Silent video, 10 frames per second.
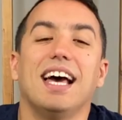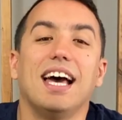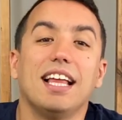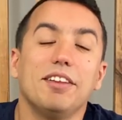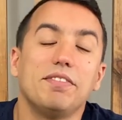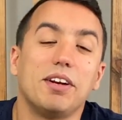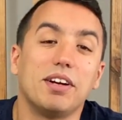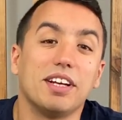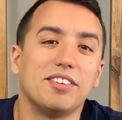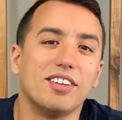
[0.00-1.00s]
Aloe
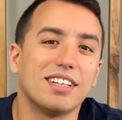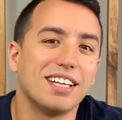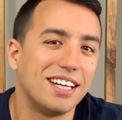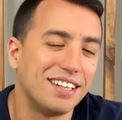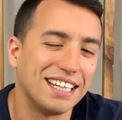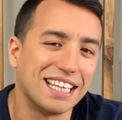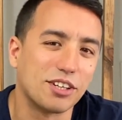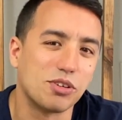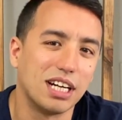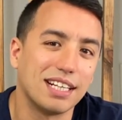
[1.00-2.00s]
vera is not only
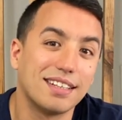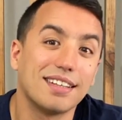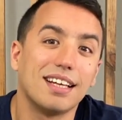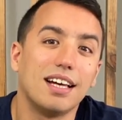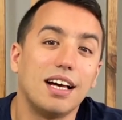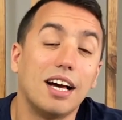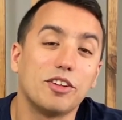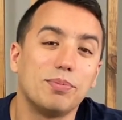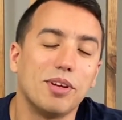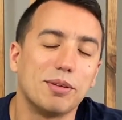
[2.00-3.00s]
a great
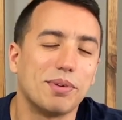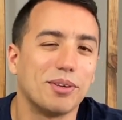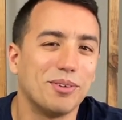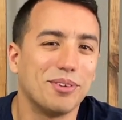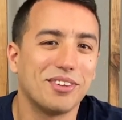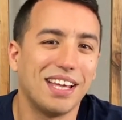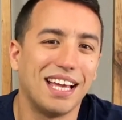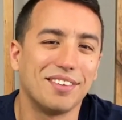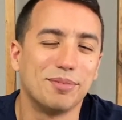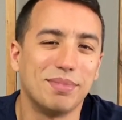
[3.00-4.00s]
houseplant, but it also
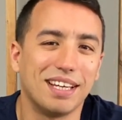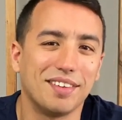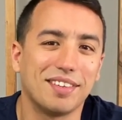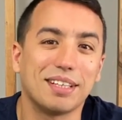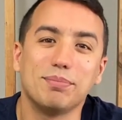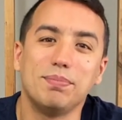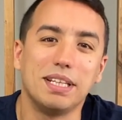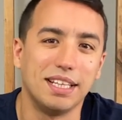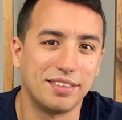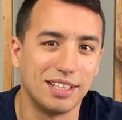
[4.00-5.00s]
has amazing
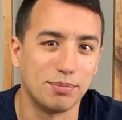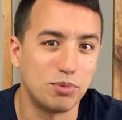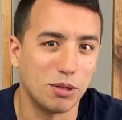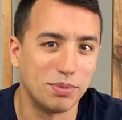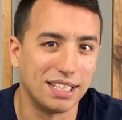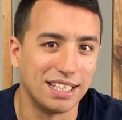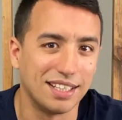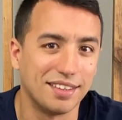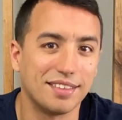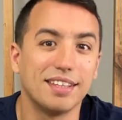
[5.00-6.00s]
medicinal
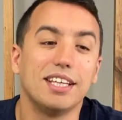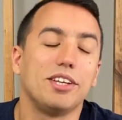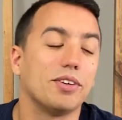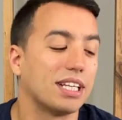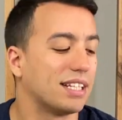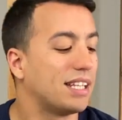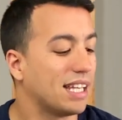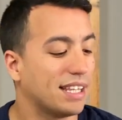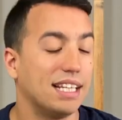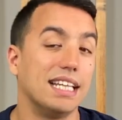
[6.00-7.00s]
properties. You can
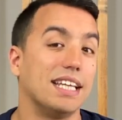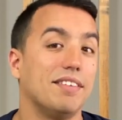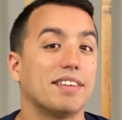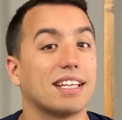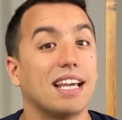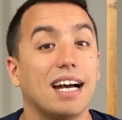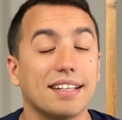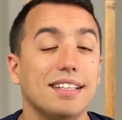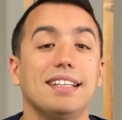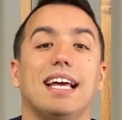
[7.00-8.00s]
take the leaves and
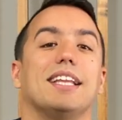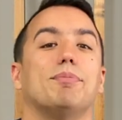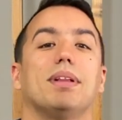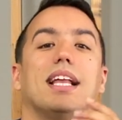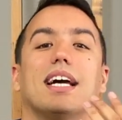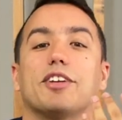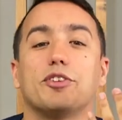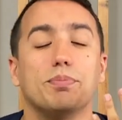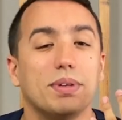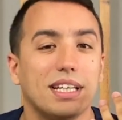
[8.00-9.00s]
cut it and apply it
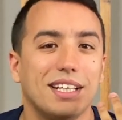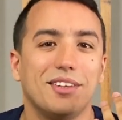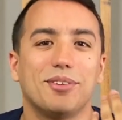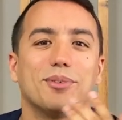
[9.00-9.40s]
to burns or